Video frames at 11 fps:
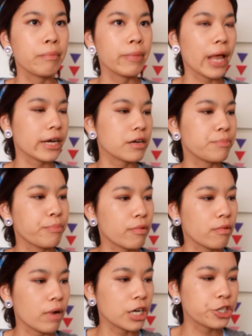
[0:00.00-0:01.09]
black
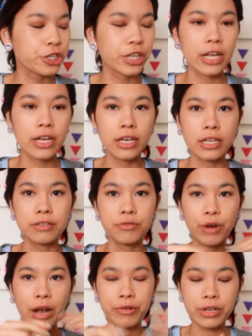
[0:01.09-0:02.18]
brush that is
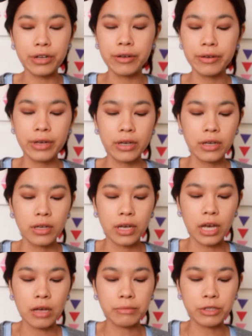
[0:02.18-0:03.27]
rounded,
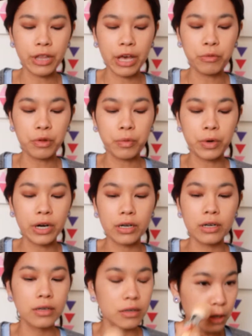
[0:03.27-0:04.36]
so that will work.